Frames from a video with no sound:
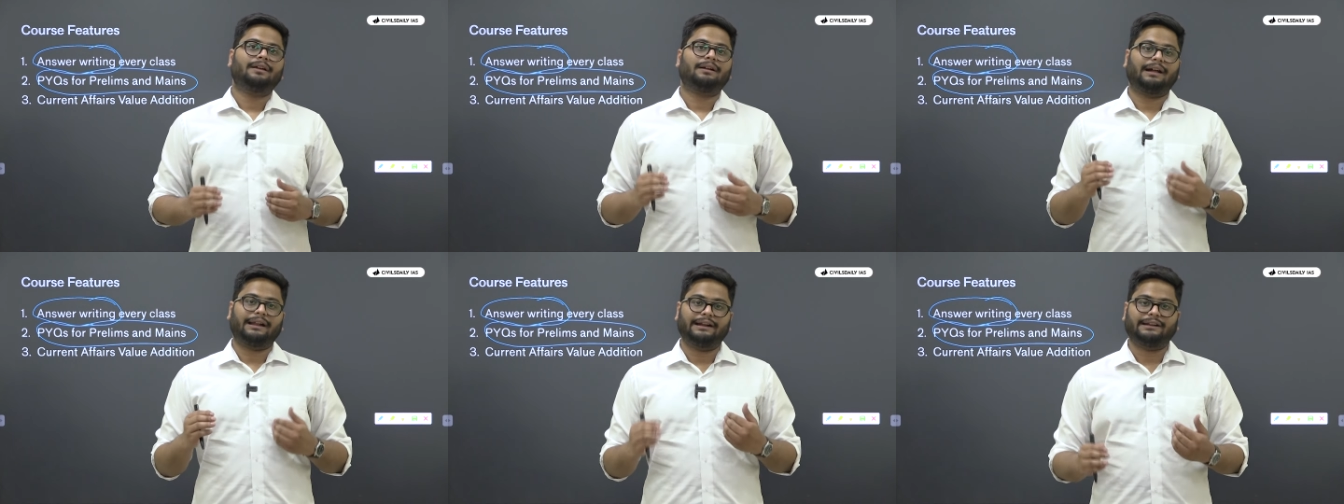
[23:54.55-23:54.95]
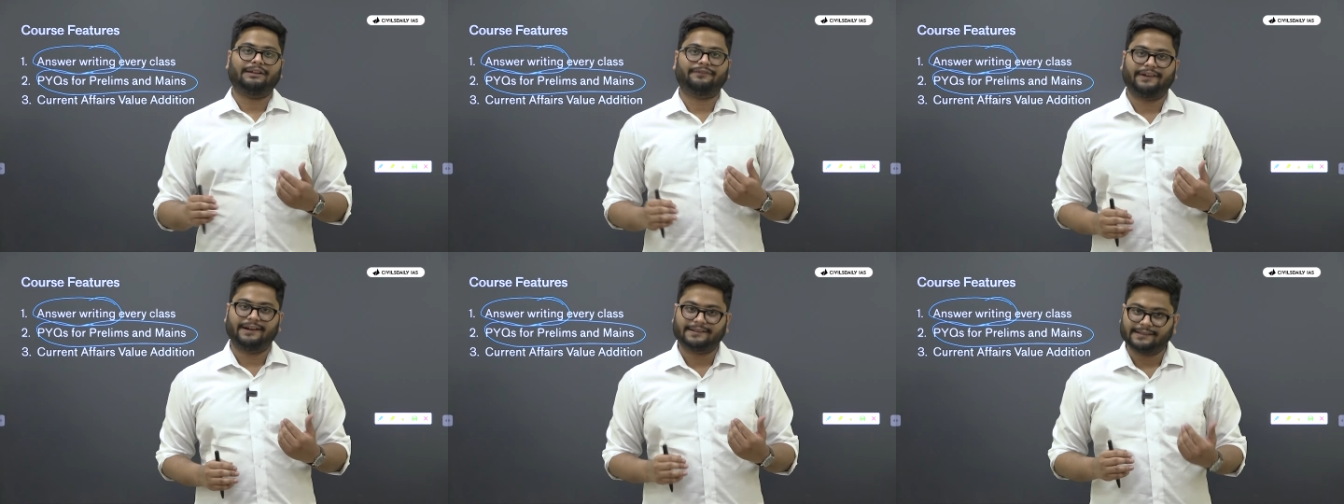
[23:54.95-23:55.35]
current
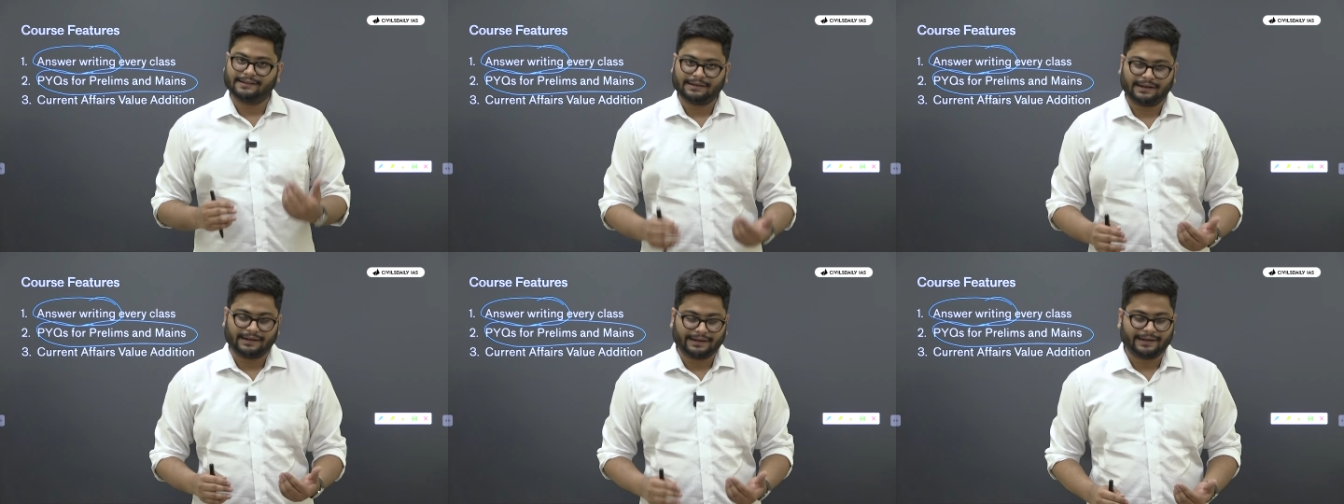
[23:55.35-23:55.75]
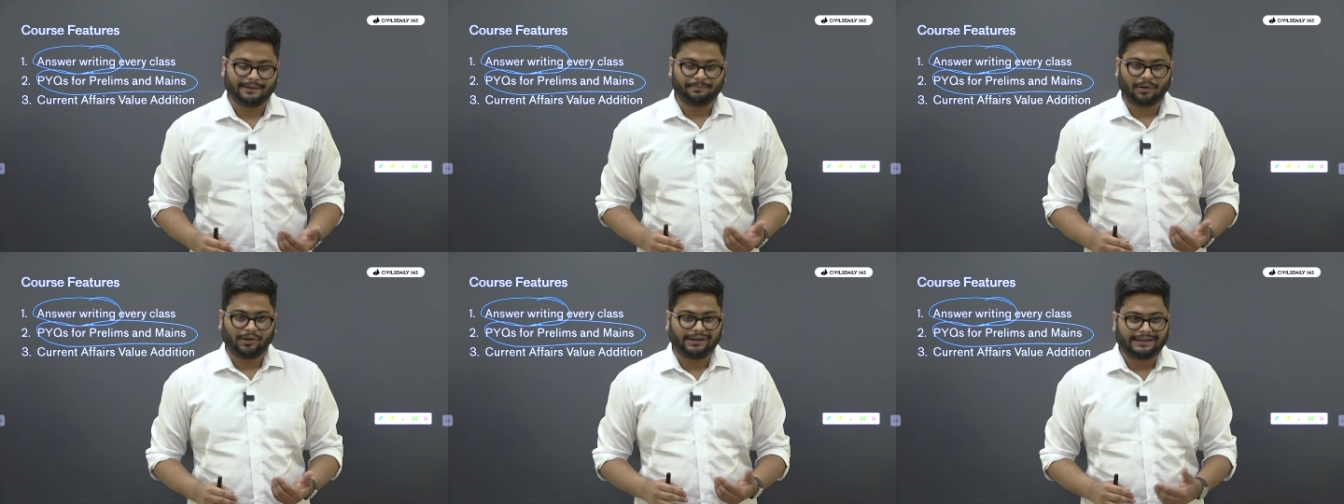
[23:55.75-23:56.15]
affairs in
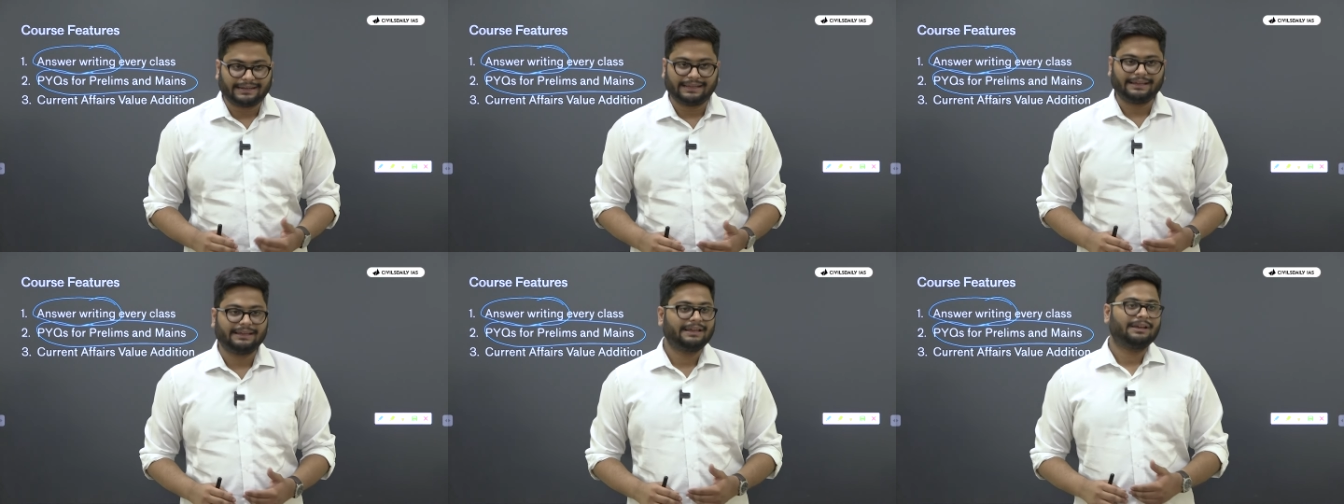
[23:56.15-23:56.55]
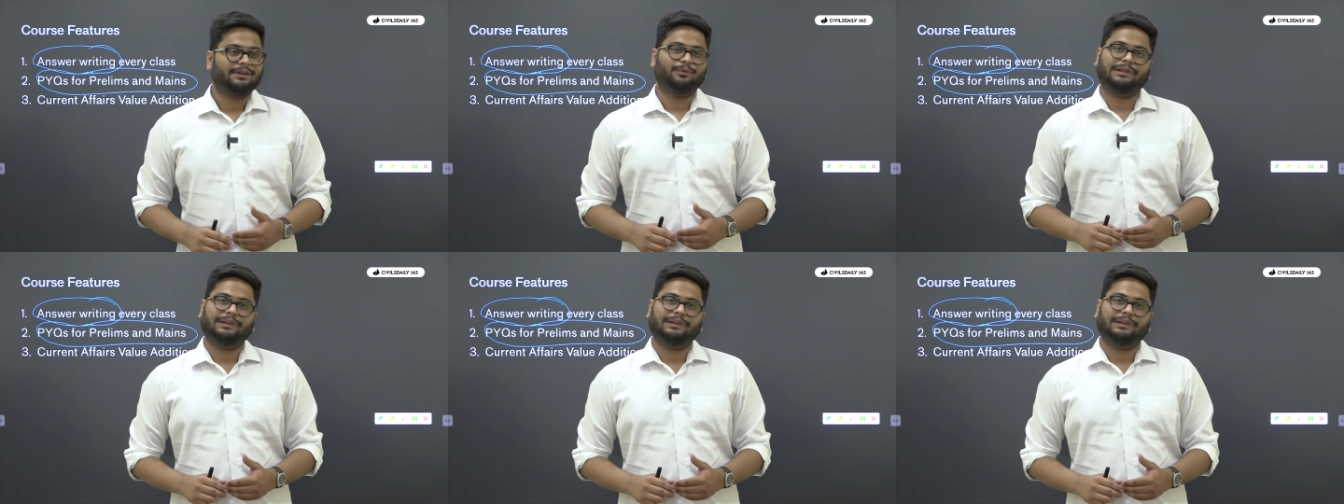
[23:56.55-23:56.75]
Indian polity.